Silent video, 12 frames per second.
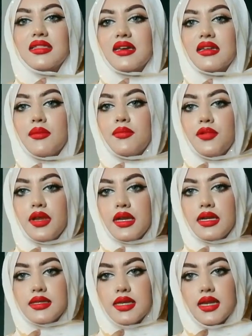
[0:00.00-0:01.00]
then I bring
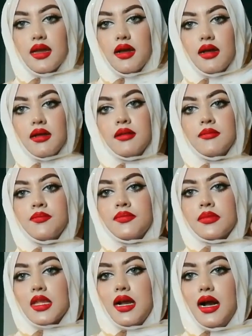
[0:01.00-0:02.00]
it here,
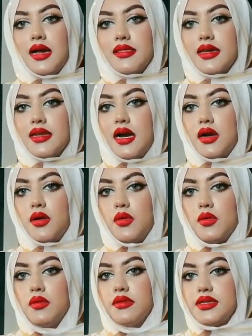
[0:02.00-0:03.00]
and then I
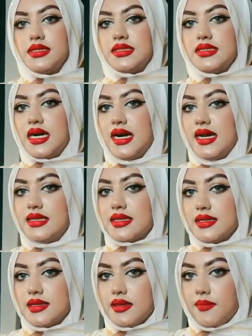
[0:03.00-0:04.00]
hold this tight a
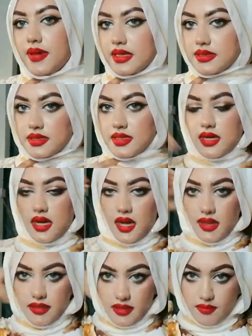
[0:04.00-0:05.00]
little bit,
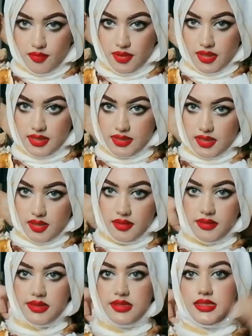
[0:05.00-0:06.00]
and then bring it on
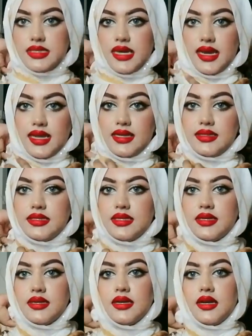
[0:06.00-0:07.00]
this side.
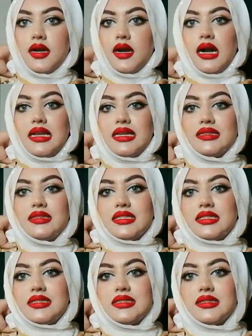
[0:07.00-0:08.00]
I let
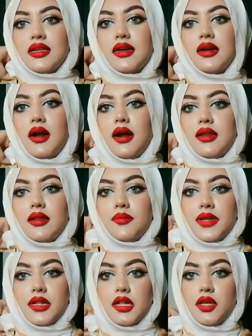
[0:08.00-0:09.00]
this a little
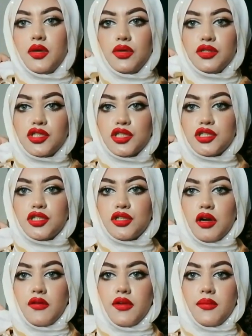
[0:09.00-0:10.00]
bit loose just to
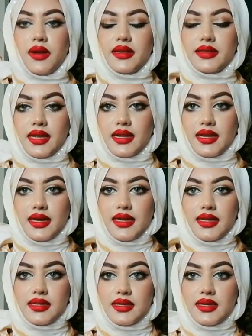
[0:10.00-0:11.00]
cover my
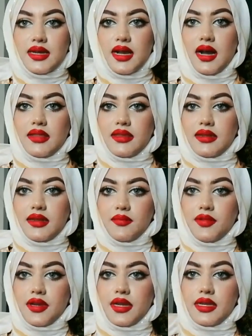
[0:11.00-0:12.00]
neckline, and then I
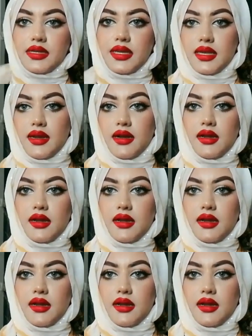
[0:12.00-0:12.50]
bring it here.